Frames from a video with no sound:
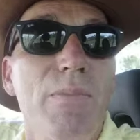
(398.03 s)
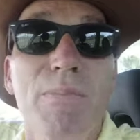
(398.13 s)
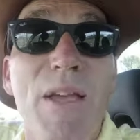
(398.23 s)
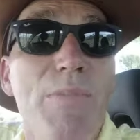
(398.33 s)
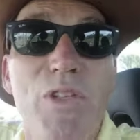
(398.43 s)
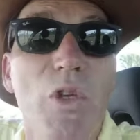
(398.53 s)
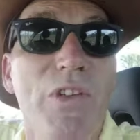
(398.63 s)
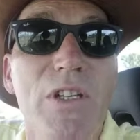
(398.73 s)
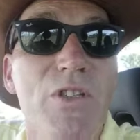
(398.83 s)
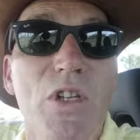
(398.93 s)
Members
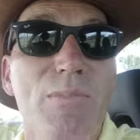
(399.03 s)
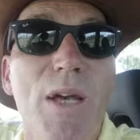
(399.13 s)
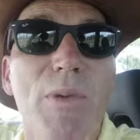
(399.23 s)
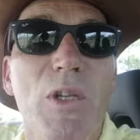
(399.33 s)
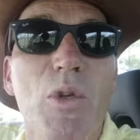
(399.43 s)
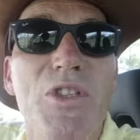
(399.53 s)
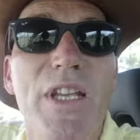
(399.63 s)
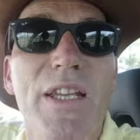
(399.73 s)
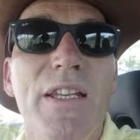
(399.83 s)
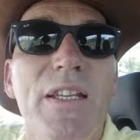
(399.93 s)
of the concerned public would
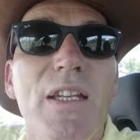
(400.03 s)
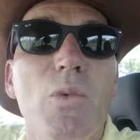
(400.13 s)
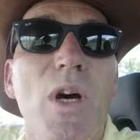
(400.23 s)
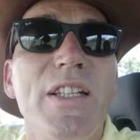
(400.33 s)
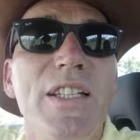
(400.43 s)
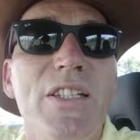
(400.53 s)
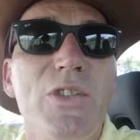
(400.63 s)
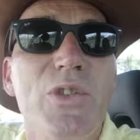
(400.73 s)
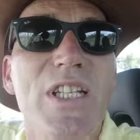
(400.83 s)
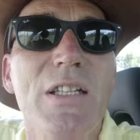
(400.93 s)
say, "Why
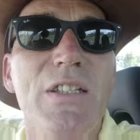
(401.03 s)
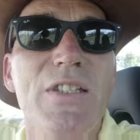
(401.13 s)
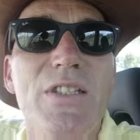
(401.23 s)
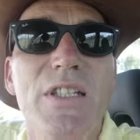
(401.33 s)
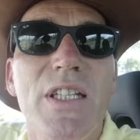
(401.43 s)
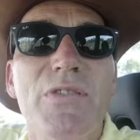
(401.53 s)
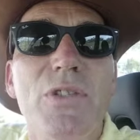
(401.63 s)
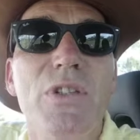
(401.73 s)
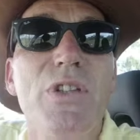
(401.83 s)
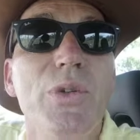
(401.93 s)
didn't you tell us
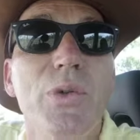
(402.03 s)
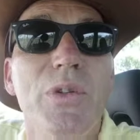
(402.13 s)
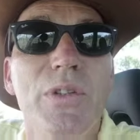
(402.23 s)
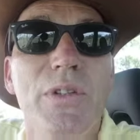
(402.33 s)
if you knew?"